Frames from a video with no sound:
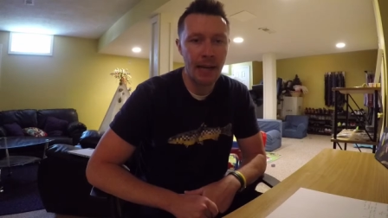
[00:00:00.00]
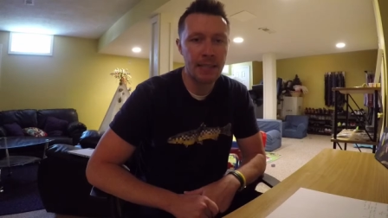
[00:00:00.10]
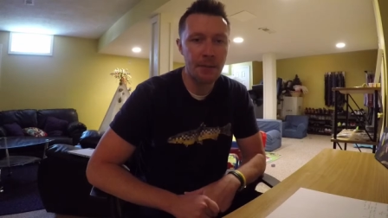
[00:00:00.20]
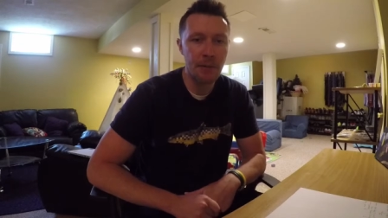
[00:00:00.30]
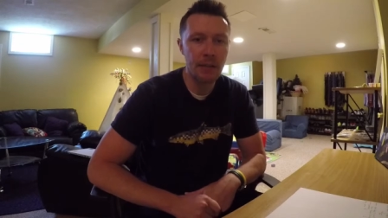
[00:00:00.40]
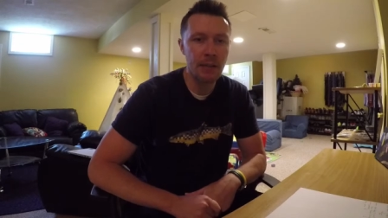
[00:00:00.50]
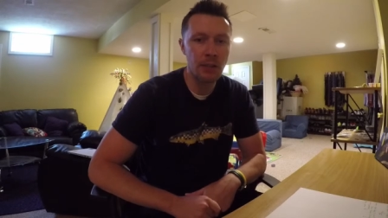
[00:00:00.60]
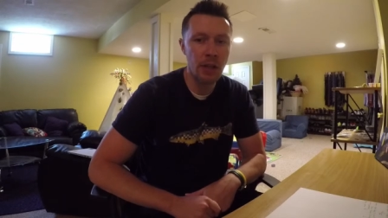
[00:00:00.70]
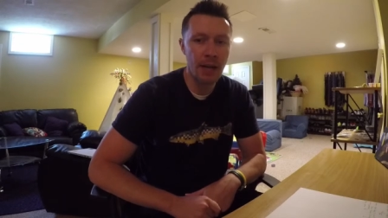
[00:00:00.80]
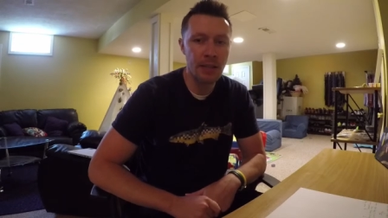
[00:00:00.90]
I typically
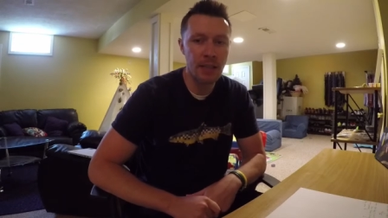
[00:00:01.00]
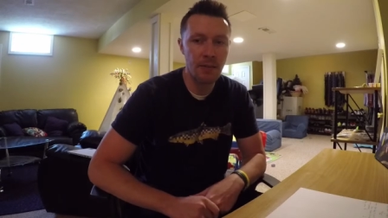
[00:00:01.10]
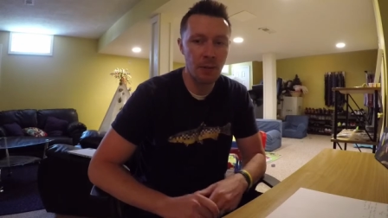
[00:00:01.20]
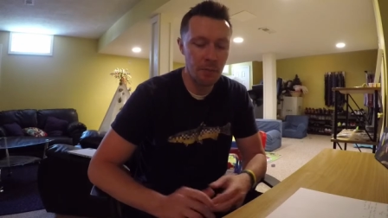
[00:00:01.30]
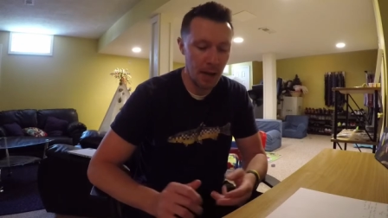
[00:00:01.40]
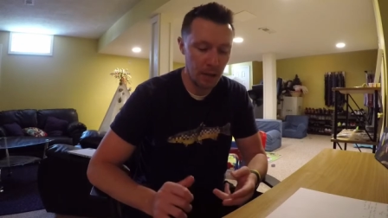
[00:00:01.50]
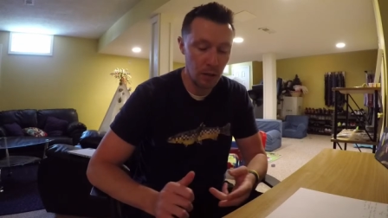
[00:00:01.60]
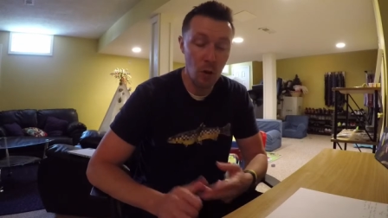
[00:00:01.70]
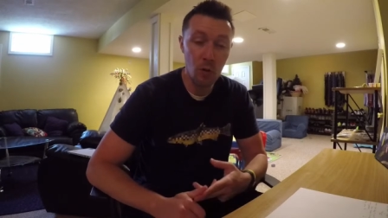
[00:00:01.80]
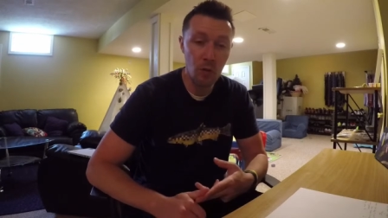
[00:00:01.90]
check some of my
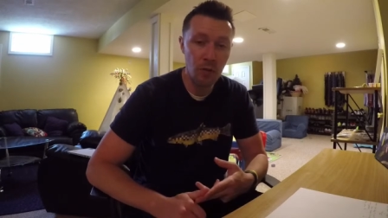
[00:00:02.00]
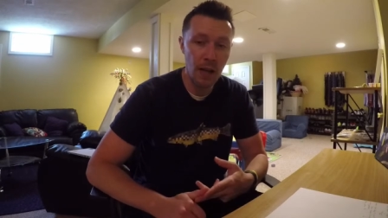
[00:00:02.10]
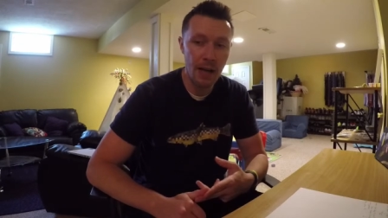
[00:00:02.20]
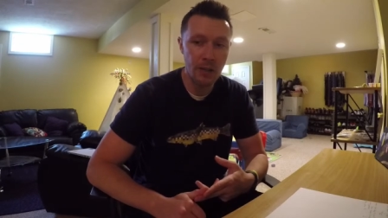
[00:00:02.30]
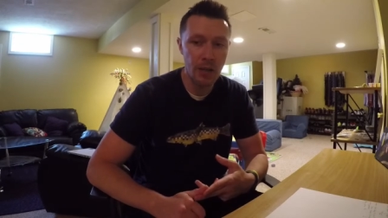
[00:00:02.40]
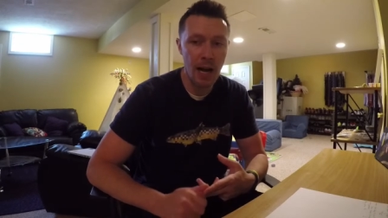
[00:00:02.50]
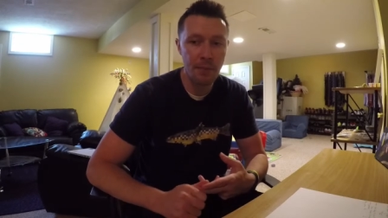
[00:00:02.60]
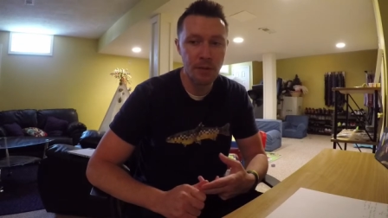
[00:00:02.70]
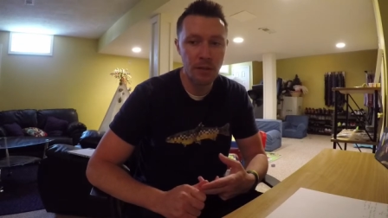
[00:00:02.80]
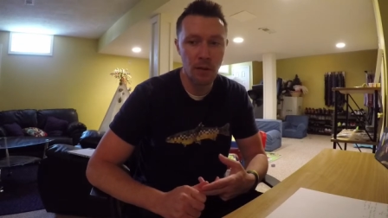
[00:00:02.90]
local fly
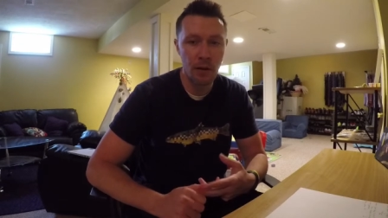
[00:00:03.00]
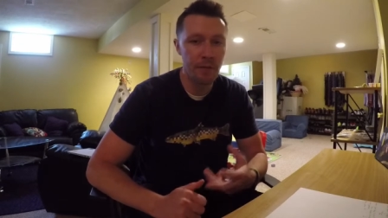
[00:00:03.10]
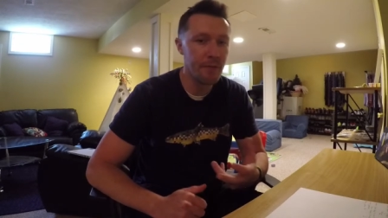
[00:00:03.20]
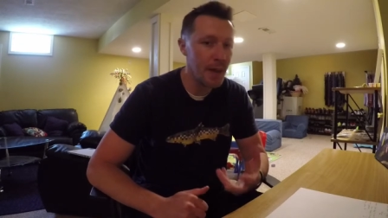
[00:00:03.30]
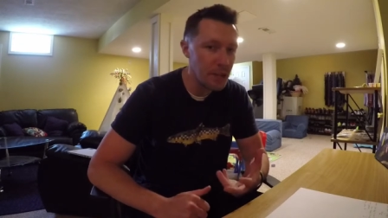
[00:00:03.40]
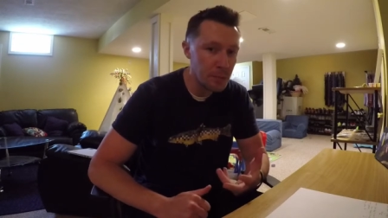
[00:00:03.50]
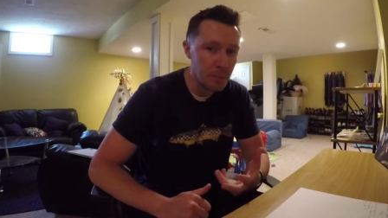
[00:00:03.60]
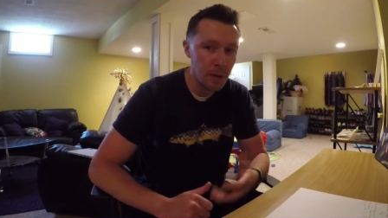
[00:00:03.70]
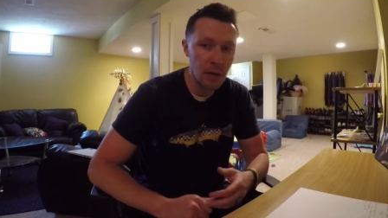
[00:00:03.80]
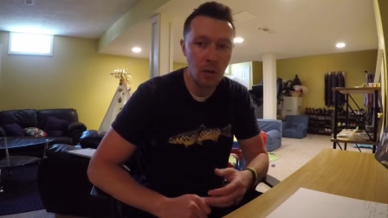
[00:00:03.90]
shops on
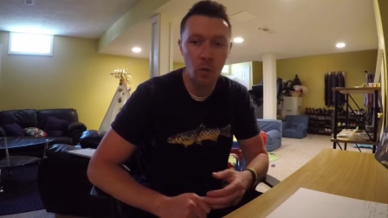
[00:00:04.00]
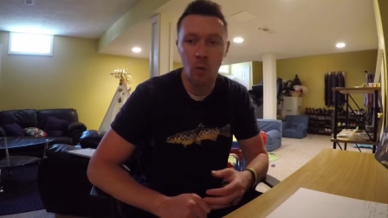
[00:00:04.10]
Facebook